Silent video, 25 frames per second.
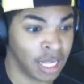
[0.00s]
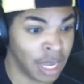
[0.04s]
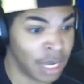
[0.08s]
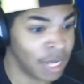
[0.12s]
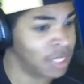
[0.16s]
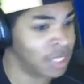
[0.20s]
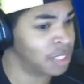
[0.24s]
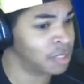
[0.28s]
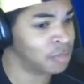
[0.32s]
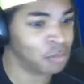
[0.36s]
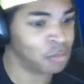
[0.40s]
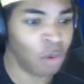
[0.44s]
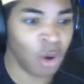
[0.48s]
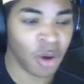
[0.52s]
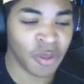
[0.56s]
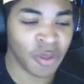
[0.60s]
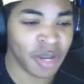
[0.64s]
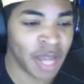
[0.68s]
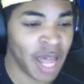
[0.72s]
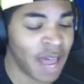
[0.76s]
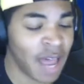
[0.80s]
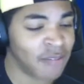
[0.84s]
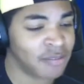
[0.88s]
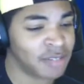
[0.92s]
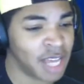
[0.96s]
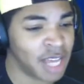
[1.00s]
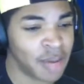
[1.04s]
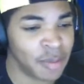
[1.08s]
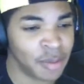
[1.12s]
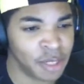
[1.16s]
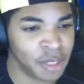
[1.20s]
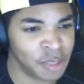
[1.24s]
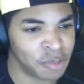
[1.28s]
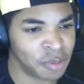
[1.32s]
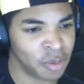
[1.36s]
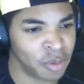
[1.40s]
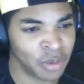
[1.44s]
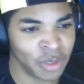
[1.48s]
more than half damage, but
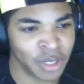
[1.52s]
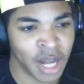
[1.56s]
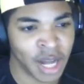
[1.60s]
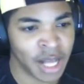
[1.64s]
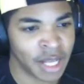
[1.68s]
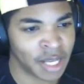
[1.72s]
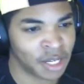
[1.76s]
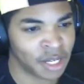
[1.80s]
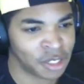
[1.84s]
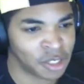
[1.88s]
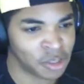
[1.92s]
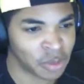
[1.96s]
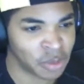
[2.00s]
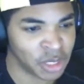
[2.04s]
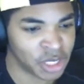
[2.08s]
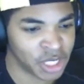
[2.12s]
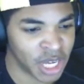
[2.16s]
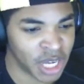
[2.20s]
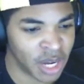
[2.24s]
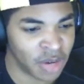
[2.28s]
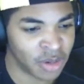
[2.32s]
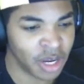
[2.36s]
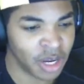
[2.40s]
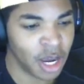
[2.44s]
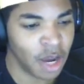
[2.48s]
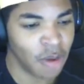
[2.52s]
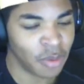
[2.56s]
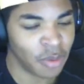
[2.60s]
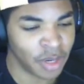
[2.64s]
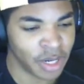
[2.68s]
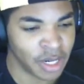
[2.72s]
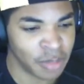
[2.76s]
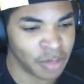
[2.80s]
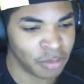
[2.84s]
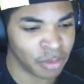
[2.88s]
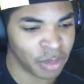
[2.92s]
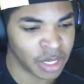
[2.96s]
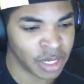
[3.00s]
we're not going to switch out. We're going to
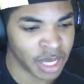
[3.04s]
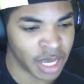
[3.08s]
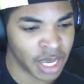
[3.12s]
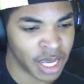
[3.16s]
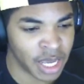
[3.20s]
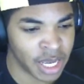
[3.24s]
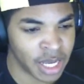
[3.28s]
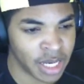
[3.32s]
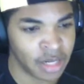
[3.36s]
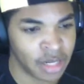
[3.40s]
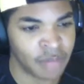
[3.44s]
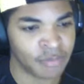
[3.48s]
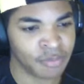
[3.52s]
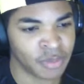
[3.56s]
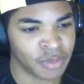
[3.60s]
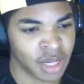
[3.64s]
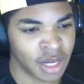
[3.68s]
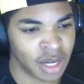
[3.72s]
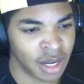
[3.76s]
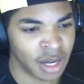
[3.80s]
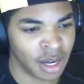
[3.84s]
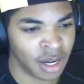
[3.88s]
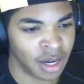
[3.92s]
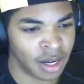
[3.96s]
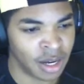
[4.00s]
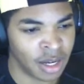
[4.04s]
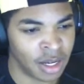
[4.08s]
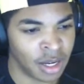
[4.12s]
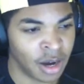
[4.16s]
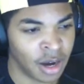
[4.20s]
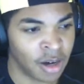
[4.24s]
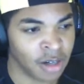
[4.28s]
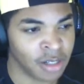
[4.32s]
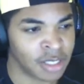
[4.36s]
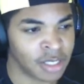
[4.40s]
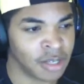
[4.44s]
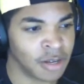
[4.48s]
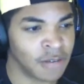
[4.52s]
bring in our
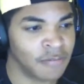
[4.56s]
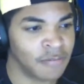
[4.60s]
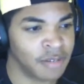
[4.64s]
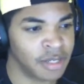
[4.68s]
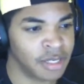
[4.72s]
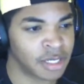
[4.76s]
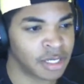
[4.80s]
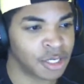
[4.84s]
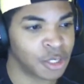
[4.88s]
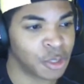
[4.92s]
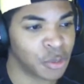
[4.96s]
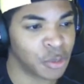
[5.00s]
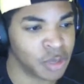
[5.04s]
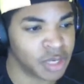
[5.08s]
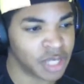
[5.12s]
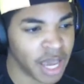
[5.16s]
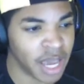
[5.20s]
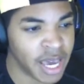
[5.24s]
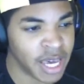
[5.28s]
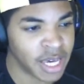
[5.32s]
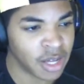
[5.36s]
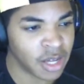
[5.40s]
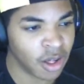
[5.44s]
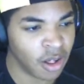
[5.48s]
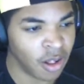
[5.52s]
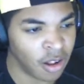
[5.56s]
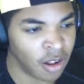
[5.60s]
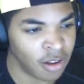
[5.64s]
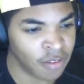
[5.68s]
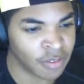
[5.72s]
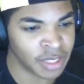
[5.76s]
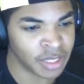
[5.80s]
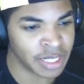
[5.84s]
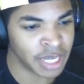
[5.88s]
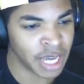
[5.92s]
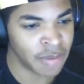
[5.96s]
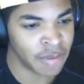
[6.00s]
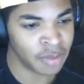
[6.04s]
Stunfisk to tank all the
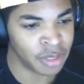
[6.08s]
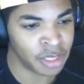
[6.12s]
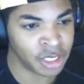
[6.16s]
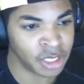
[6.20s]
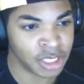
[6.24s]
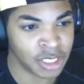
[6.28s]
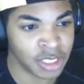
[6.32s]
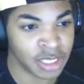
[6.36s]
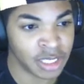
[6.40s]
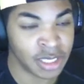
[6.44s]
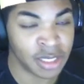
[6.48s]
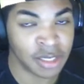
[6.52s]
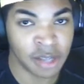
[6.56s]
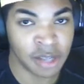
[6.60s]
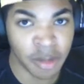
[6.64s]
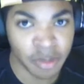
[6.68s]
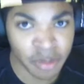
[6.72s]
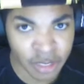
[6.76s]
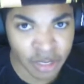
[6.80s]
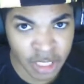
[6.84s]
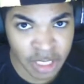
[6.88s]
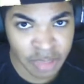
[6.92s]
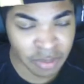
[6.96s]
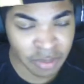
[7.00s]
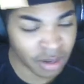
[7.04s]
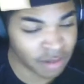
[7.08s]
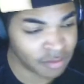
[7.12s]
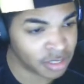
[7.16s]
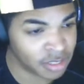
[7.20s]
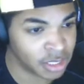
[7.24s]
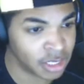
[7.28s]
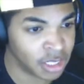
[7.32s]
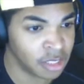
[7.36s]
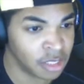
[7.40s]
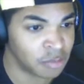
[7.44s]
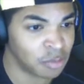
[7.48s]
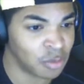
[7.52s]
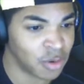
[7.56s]
damage, since it's double debuffed at this
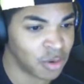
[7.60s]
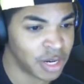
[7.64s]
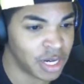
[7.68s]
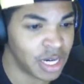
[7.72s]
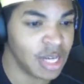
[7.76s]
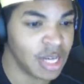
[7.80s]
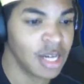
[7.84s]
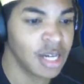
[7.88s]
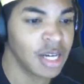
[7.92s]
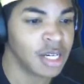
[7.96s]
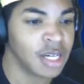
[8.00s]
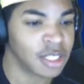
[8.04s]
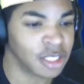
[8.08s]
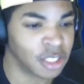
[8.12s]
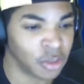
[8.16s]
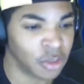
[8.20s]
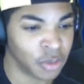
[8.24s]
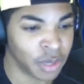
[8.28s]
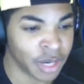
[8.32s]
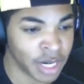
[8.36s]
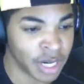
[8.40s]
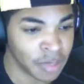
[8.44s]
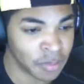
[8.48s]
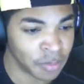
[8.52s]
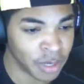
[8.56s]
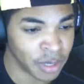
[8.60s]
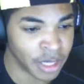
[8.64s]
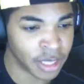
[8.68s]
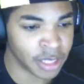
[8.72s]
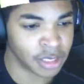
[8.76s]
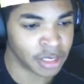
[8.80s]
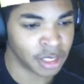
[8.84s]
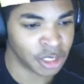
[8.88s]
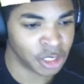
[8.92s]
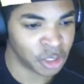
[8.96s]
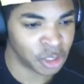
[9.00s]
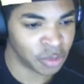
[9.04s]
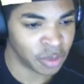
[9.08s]
point. So we're in a pretty good
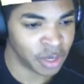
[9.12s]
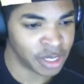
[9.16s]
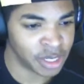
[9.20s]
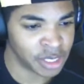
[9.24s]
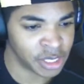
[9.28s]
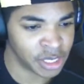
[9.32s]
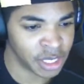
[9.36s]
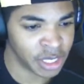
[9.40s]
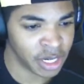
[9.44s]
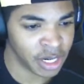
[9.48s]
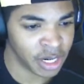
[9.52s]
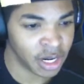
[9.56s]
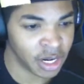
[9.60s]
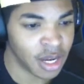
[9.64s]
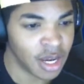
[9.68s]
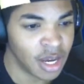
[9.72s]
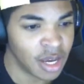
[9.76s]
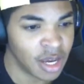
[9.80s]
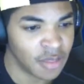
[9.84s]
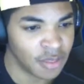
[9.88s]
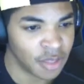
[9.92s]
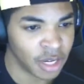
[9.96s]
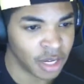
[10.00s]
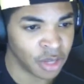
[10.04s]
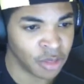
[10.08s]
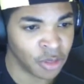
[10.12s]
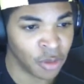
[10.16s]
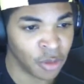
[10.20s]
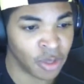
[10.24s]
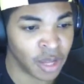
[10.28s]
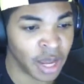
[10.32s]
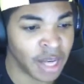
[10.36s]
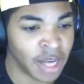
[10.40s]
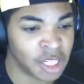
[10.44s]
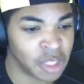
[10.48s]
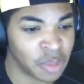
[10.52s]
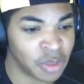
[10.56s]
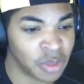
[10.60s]
situation here. They can throw the
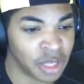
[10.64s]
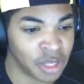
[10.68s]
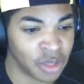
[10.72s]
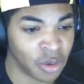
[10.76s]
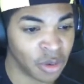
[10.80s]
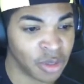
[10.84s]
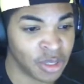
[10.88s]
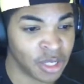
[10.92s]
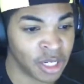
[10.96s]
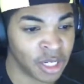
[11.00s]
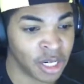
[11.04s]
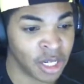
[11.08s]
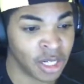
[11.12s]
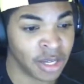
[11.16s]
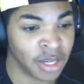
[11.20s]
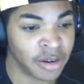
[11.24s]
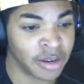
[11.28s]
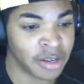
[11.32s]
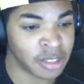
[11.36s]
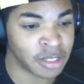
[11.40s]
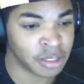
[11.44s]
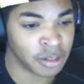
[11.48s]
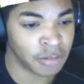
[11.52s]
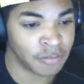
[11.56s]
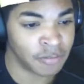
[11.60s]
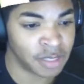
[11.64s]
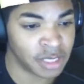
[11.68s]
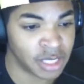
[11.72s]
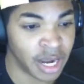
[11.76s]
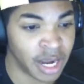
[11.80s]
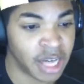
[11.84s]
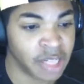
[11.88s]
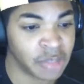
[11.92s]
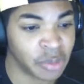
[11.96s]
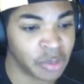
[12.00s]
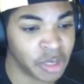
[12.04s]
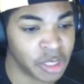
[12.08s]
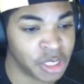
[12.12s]
Icy Wind, they throw in their Galarian Stunfisk, I
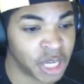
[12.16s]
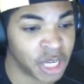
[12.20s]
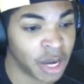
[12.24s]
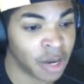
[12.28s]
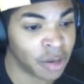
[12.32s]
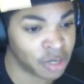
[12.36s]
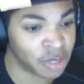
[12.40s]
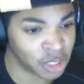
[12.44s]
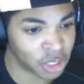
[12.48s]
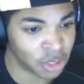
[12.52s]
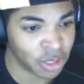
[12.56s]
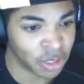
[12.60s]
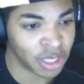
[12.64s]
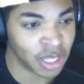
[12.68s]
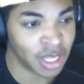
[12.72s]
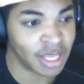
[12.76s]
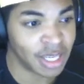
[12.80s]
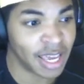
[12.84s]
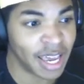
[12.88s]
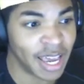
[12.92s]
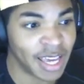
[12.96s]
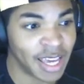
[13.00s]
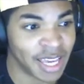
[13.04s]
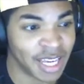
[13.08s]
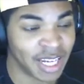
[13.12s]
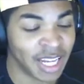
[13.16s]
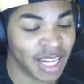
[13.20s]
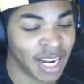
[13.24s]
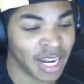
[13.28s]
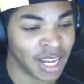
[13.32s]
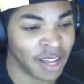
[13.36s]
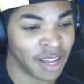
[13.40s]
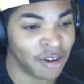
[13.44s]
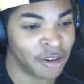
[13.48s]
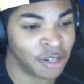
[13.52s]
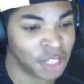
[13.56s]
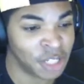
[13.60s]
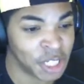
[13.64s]
switch out, so then they can't get a lot of
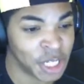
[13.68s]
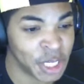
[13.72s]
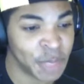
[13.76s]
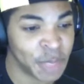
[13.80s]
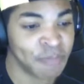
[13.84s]
energy